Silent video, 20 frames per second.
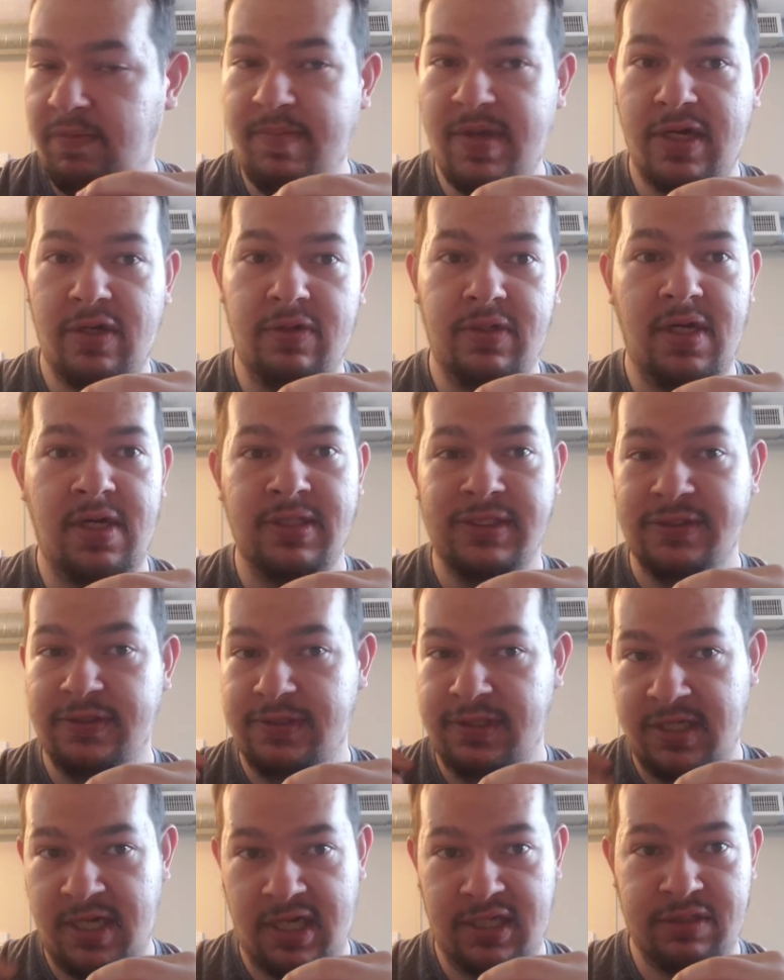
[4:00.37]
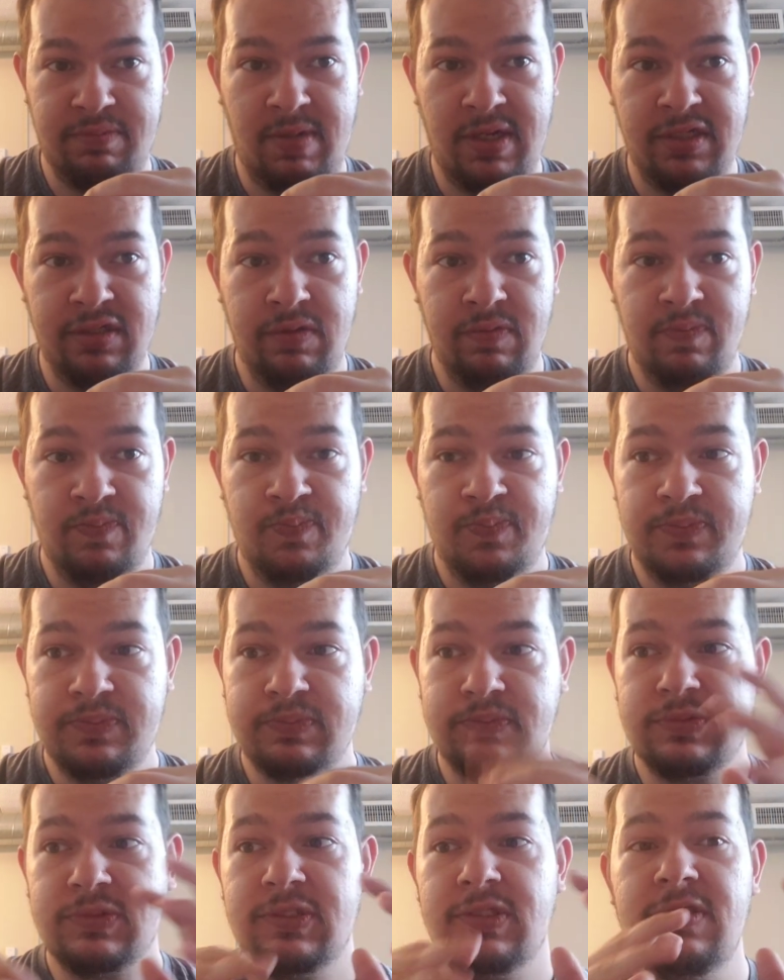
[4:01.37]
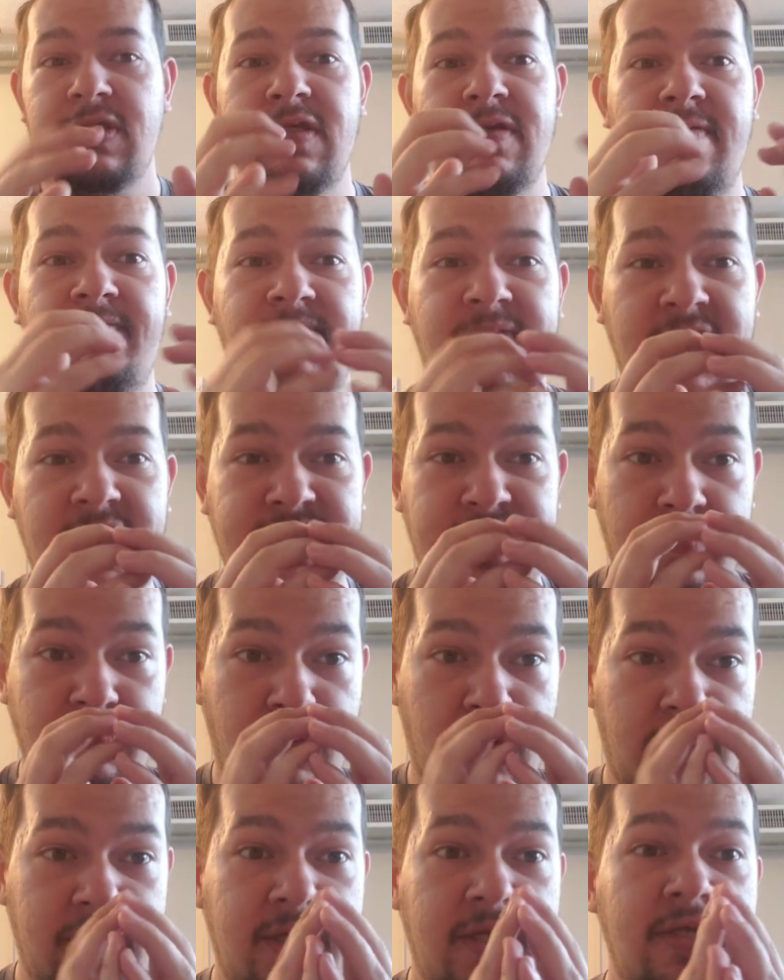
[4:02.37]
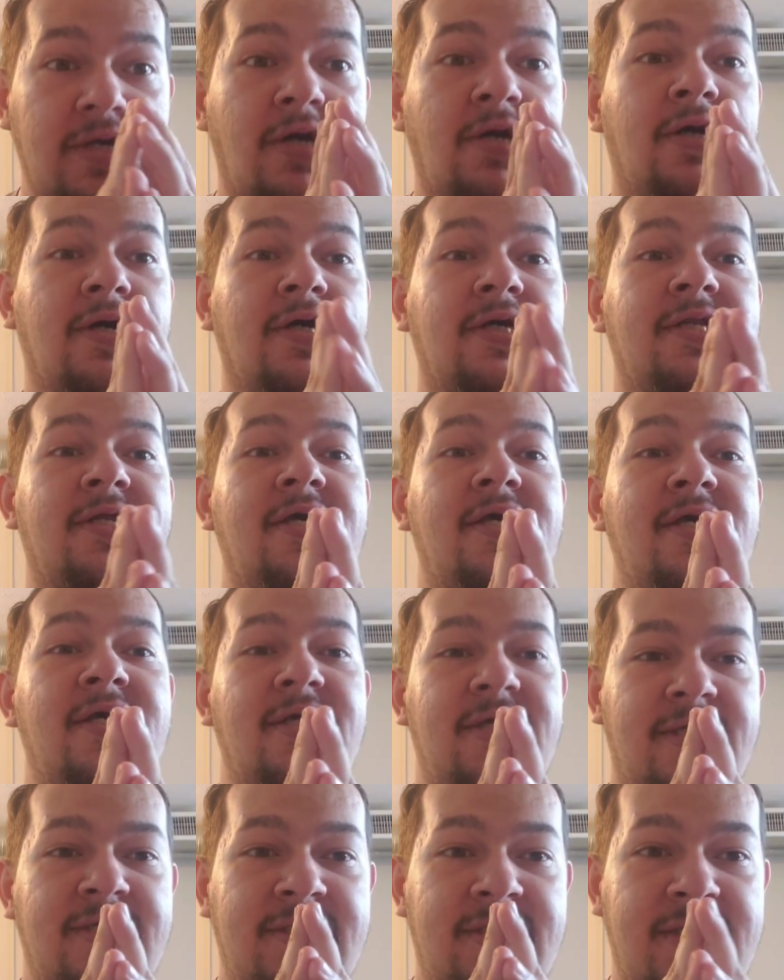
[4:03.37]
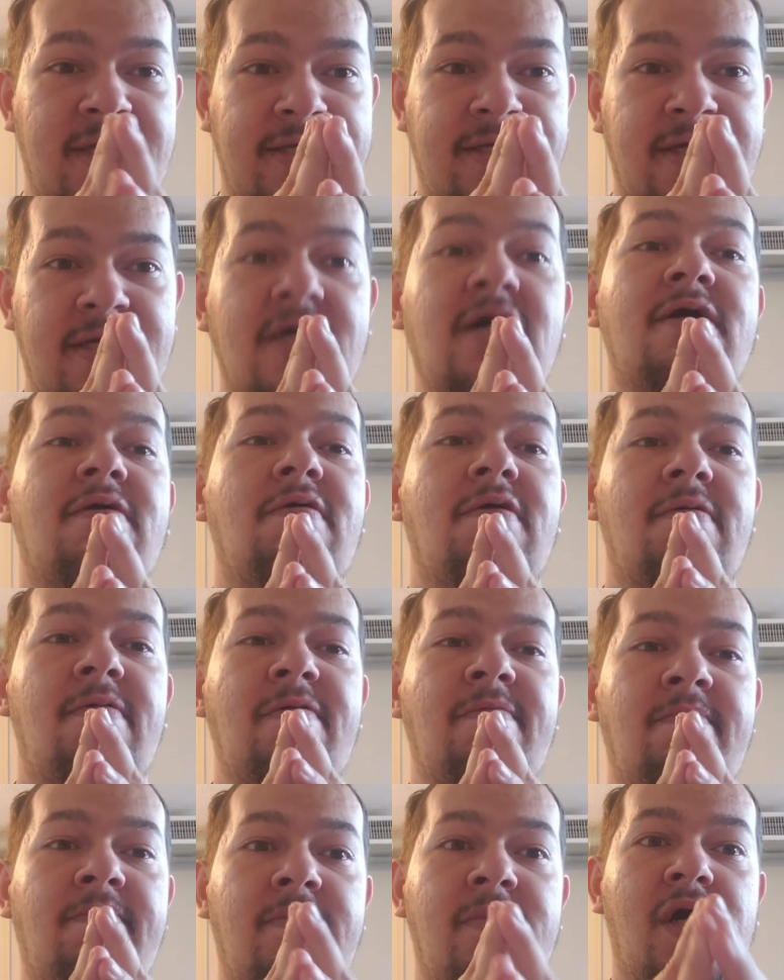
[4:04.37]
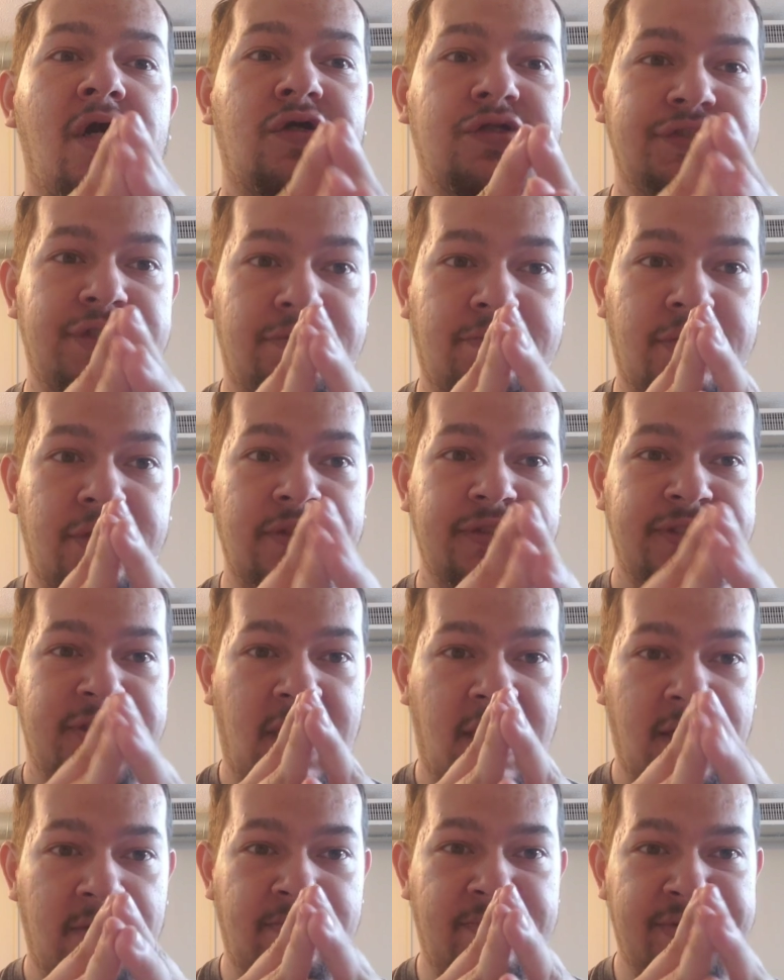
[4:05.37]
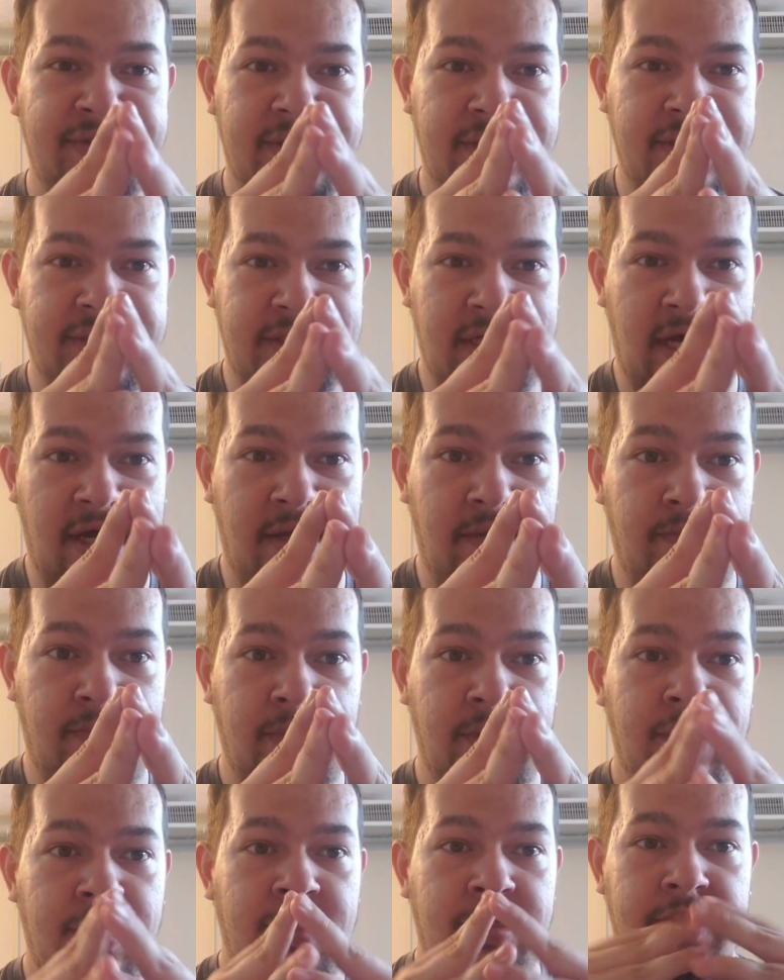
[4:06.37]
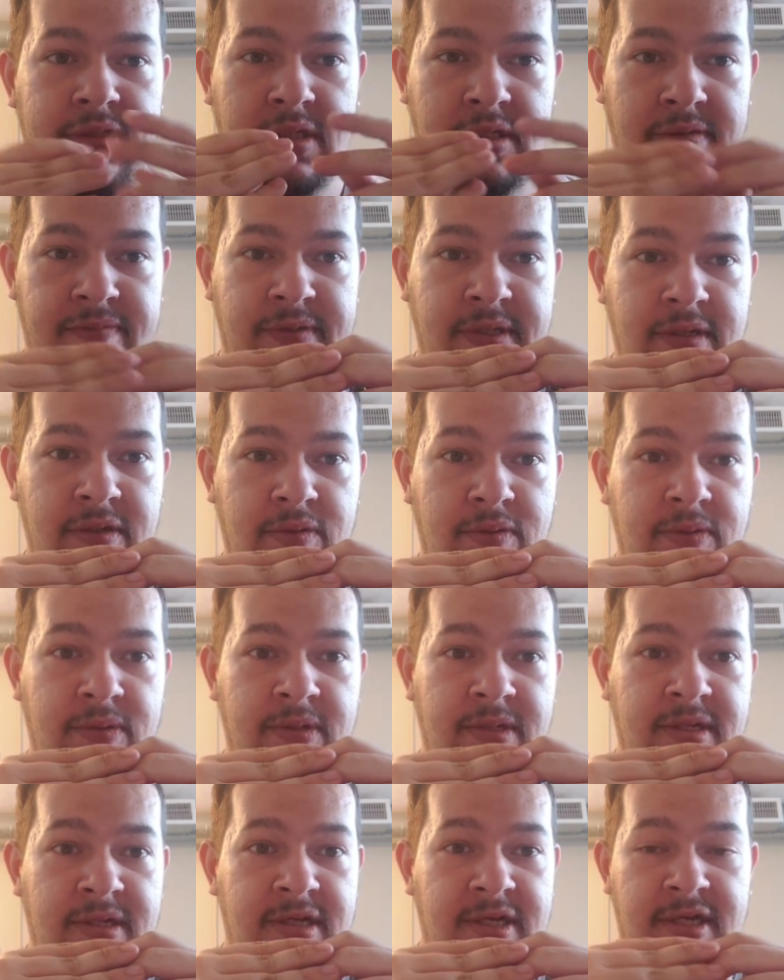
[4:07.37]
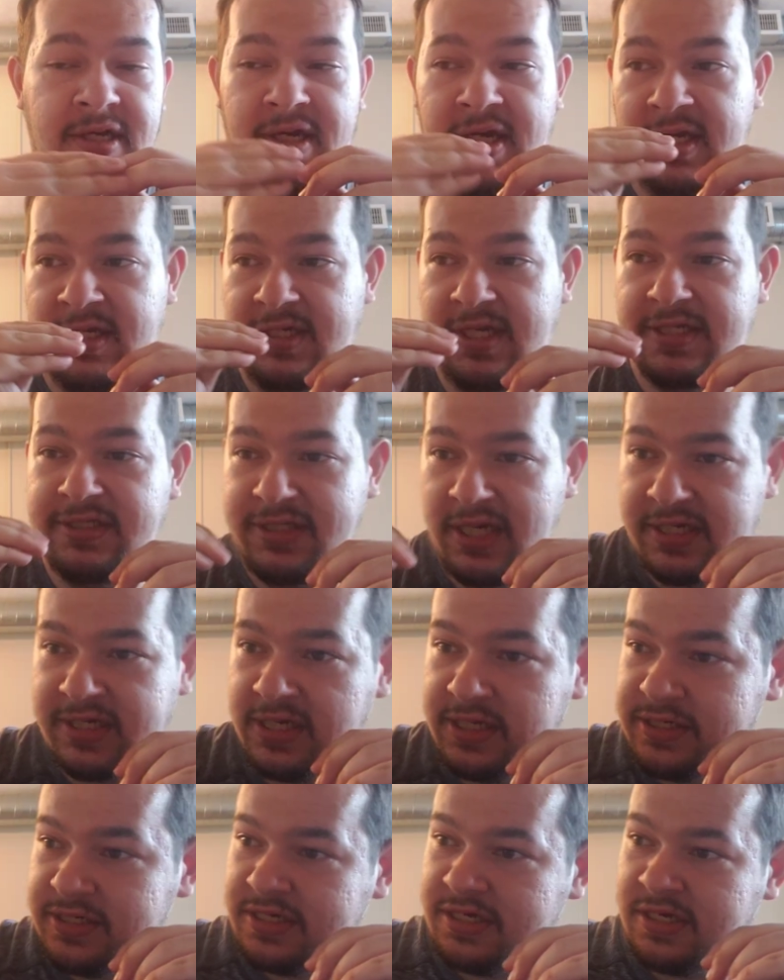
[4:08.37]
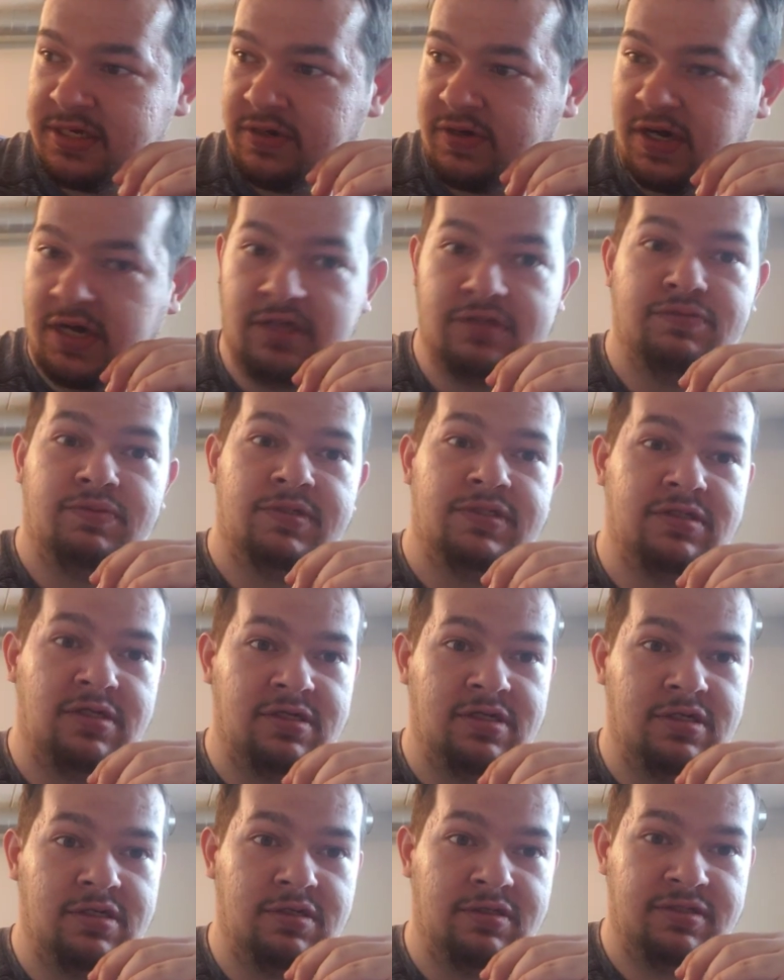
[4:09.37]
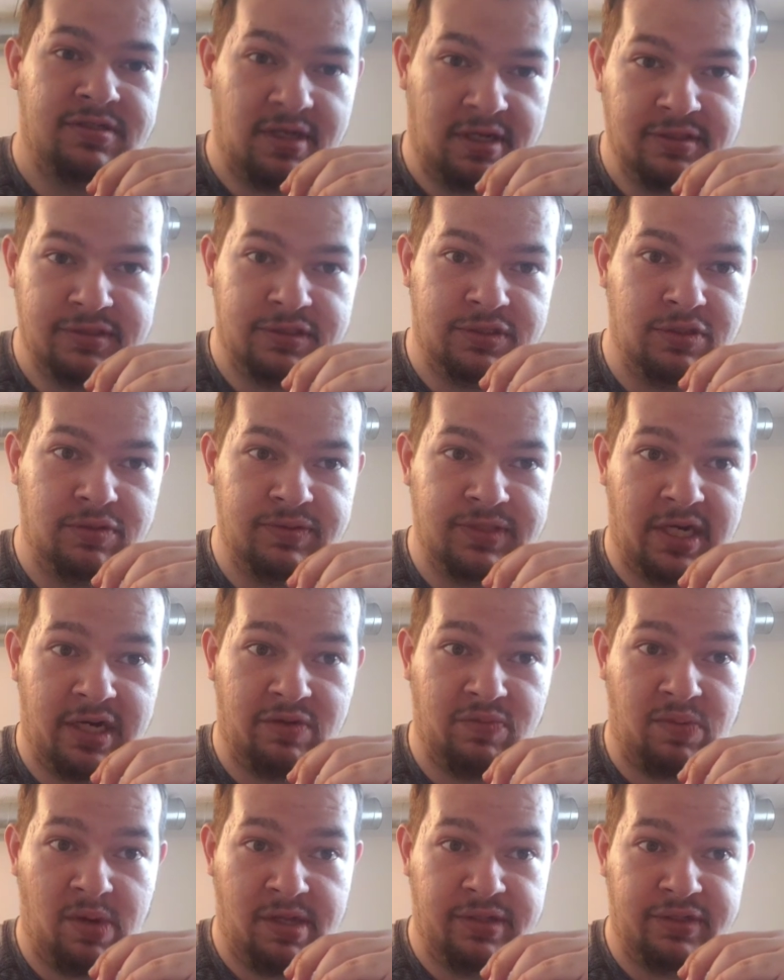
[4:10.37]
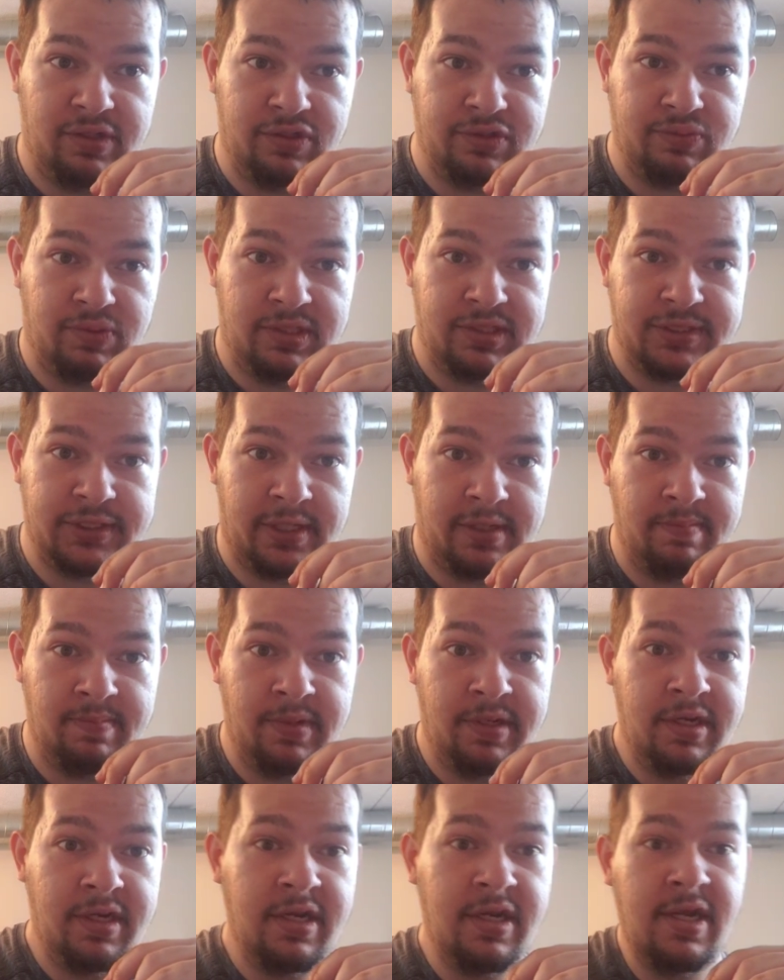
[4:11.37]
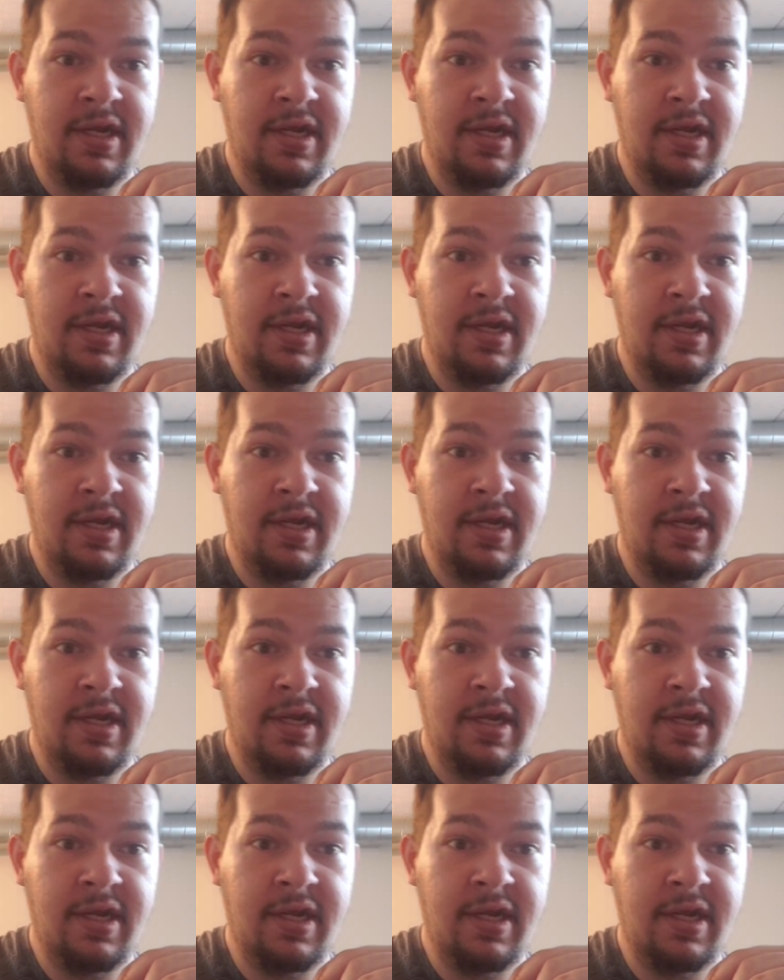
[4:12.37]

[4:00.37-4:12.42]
the middle of next month, because I'm working on getting multiple tubs this time to review. Unless I could interact with the dude that I won those ones from,